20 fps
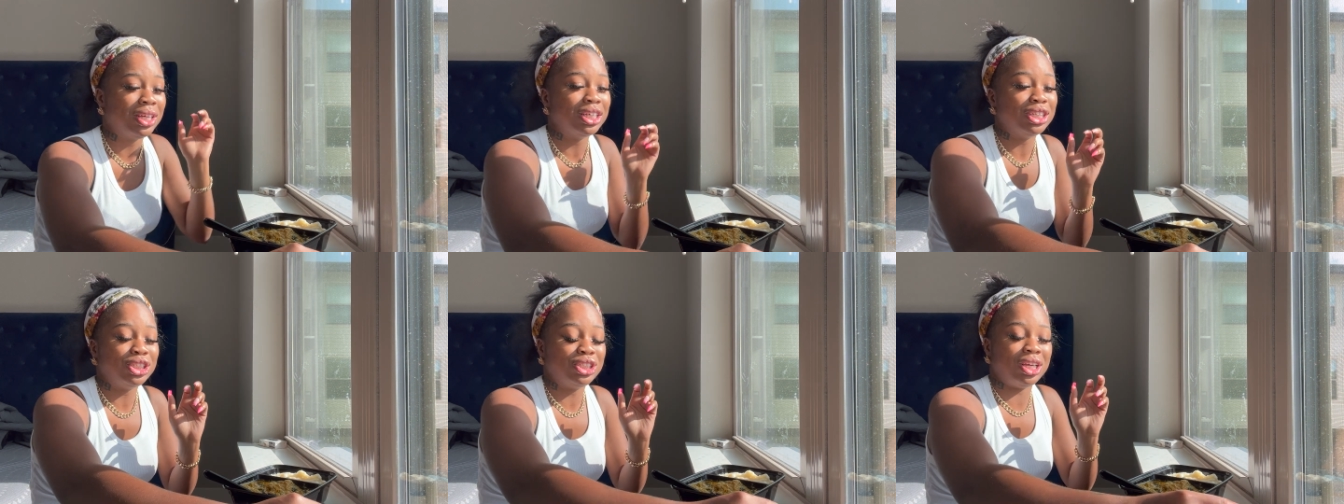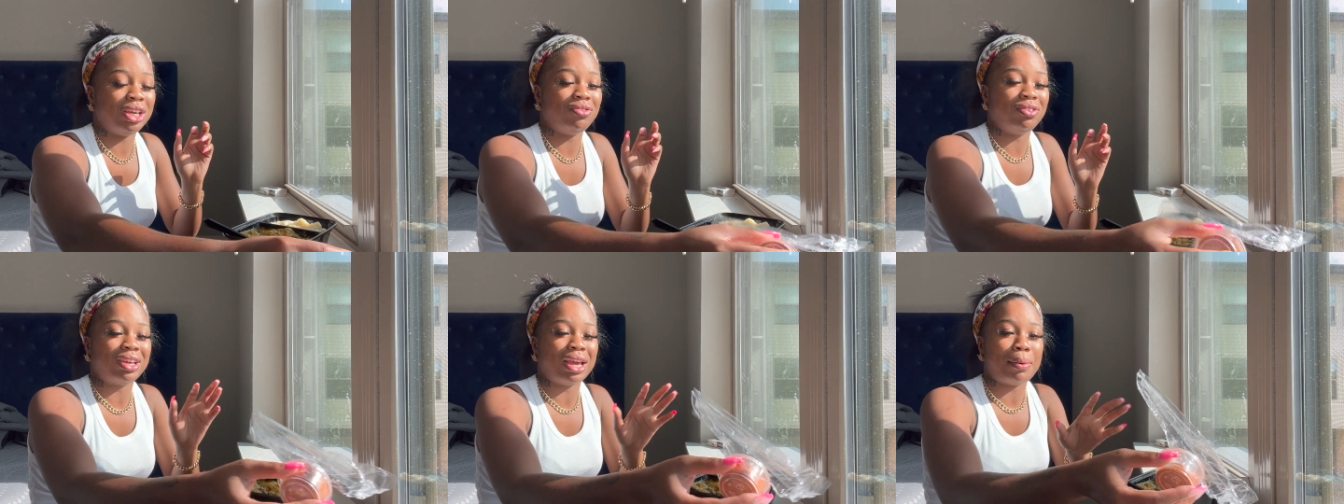She
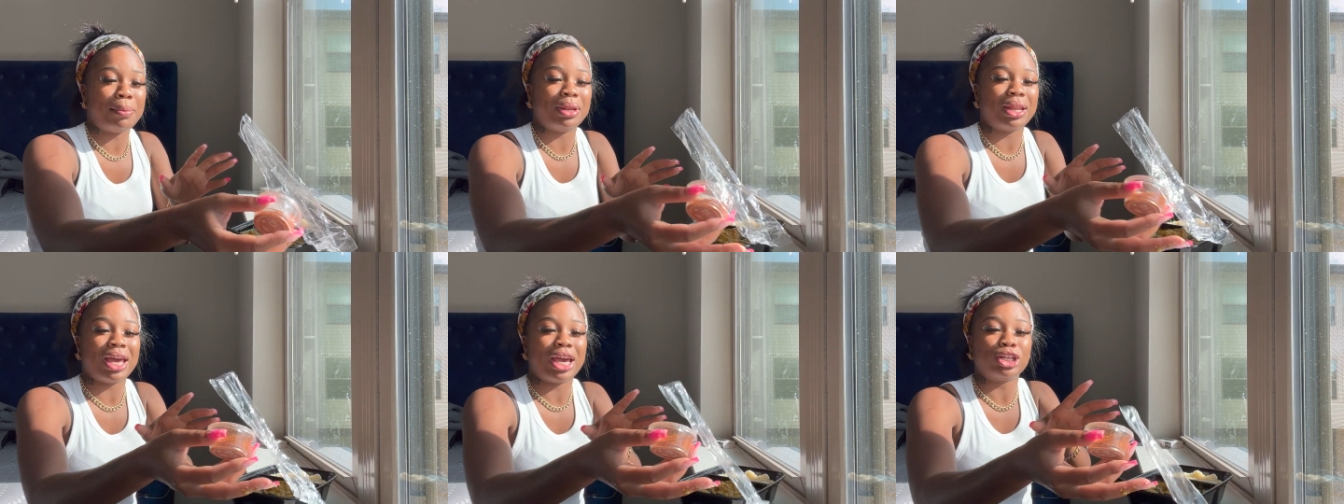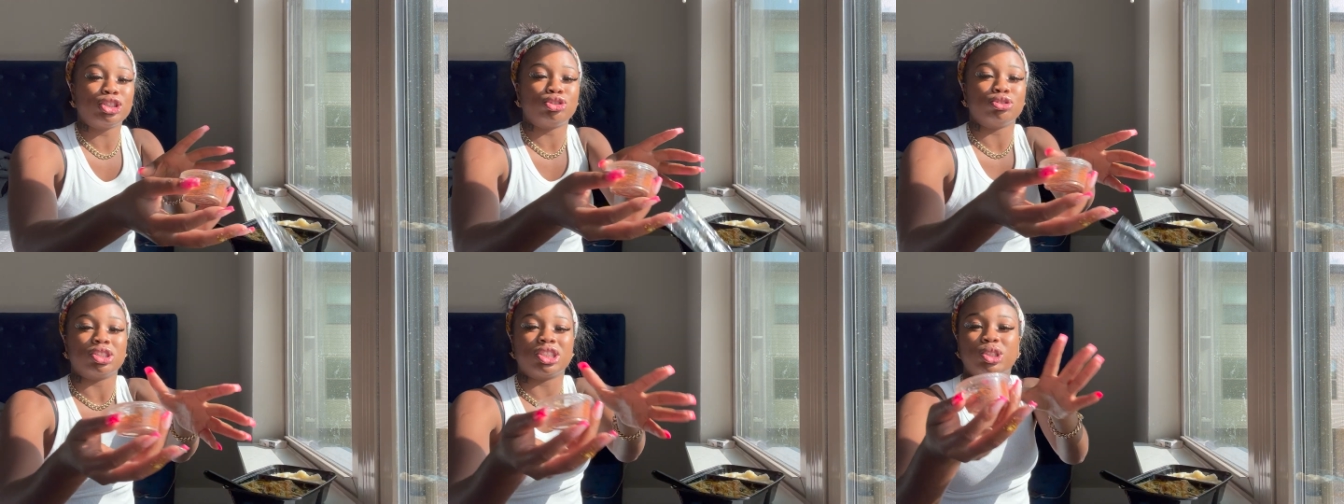even gave me the
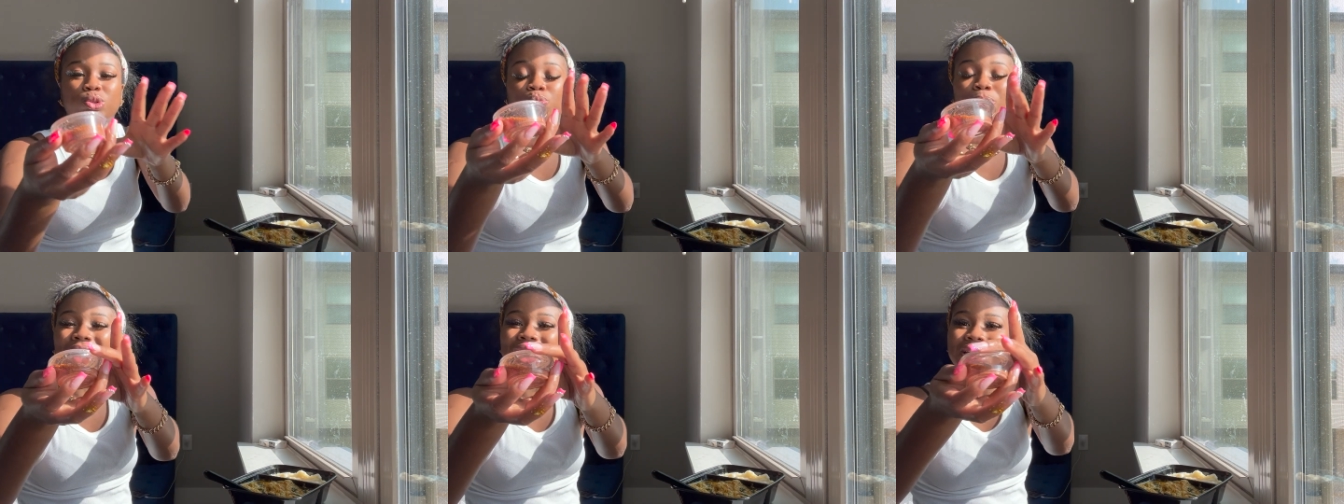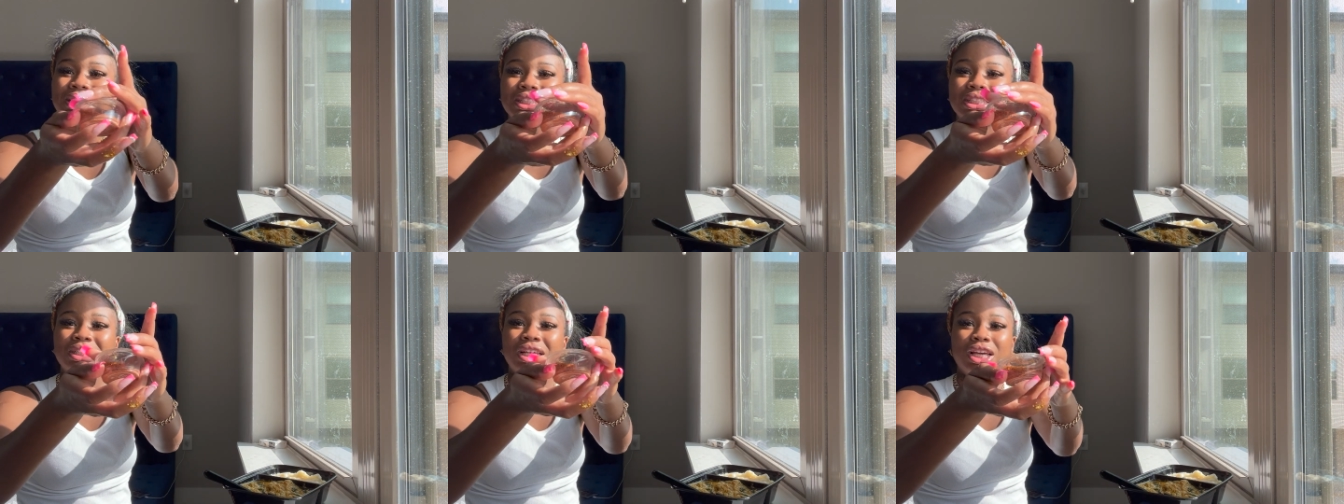extra
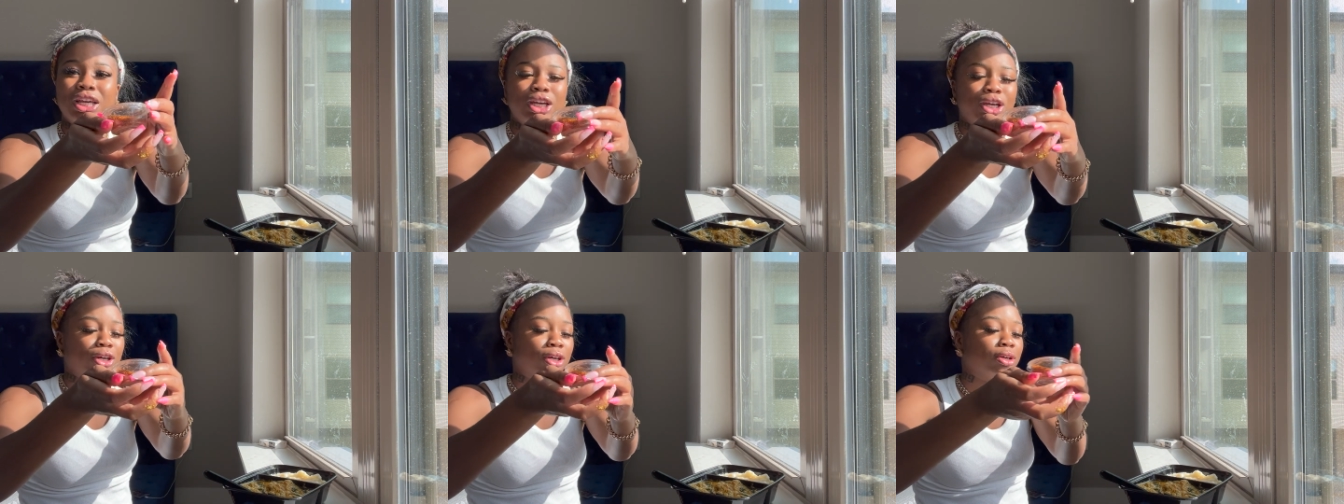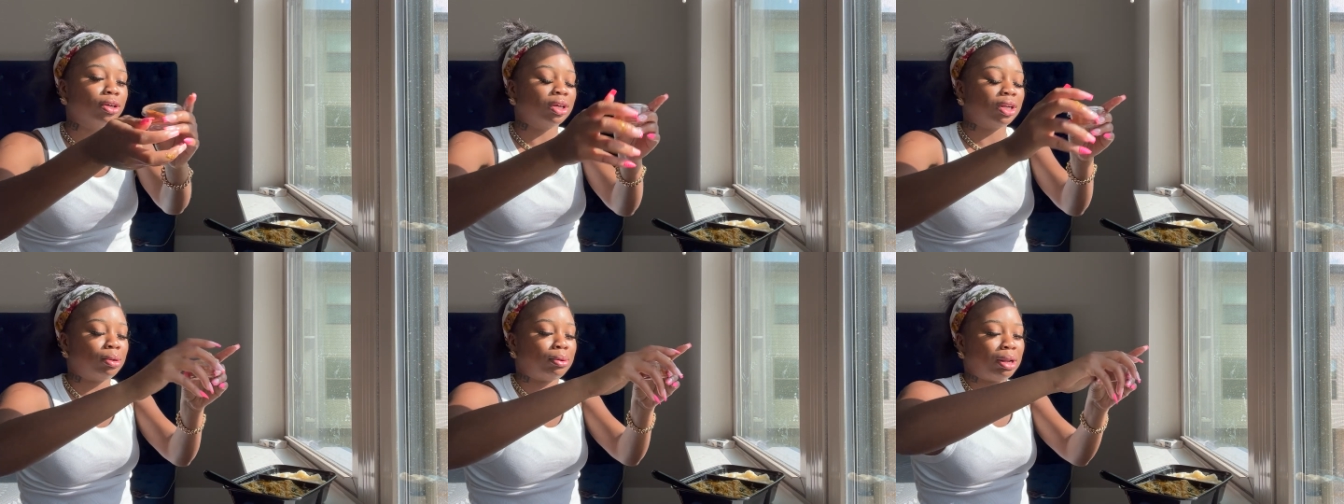spices in
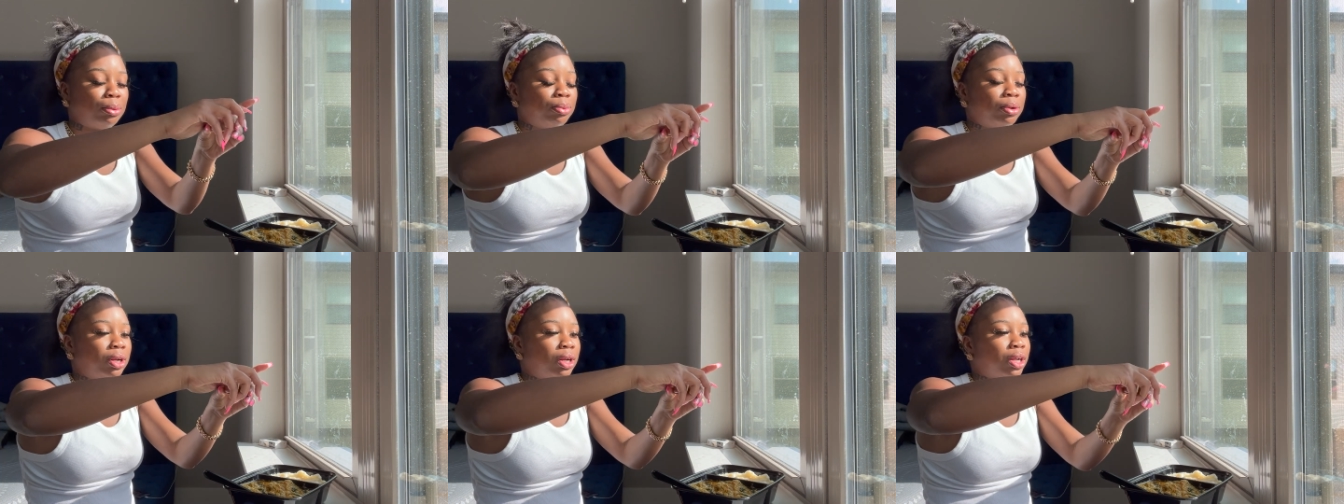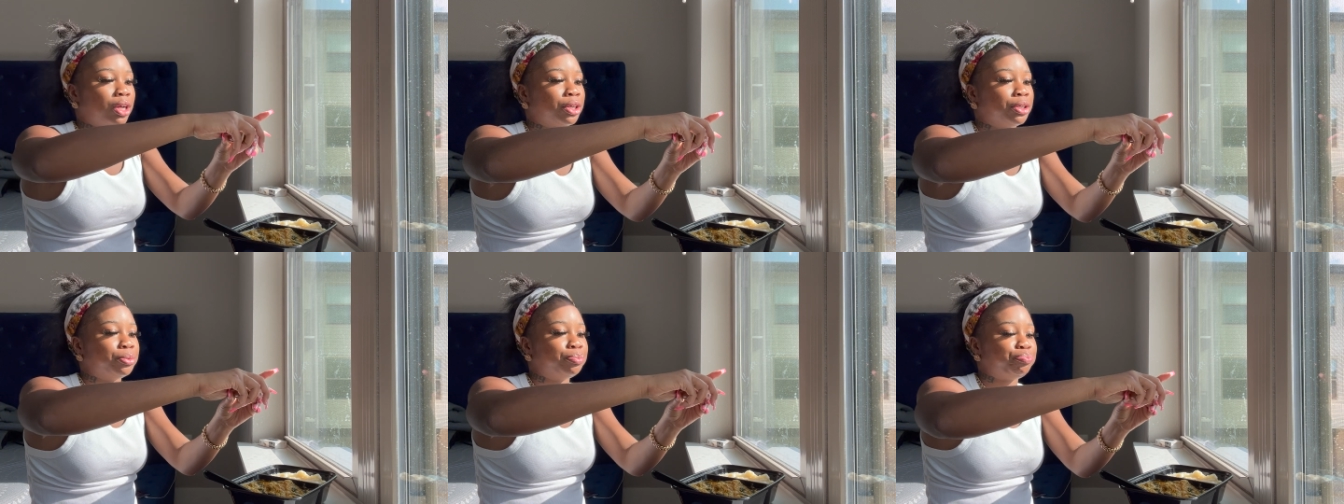here. And I put it
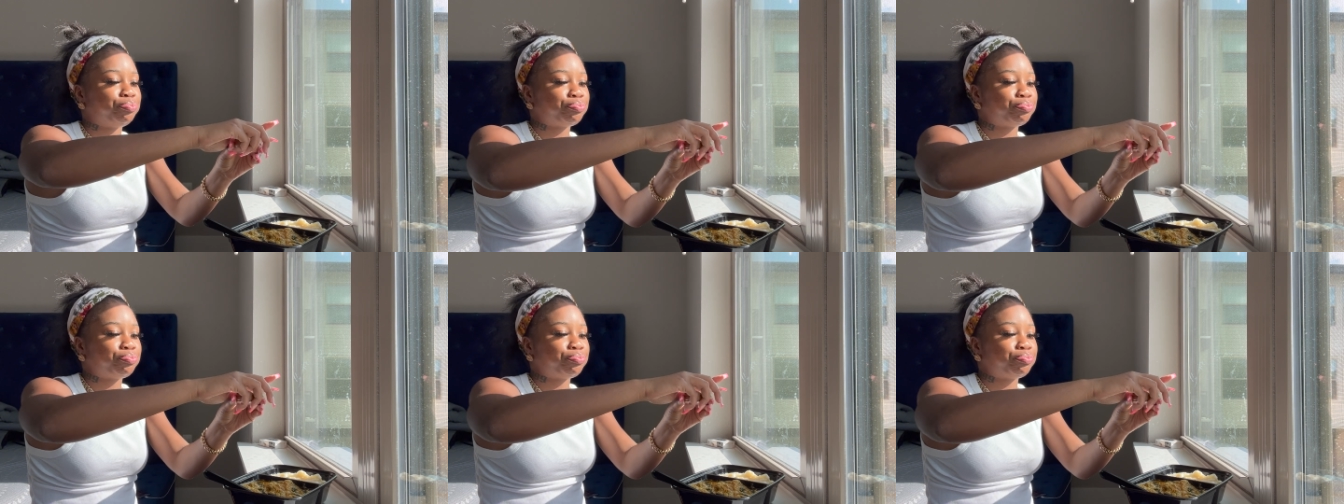in here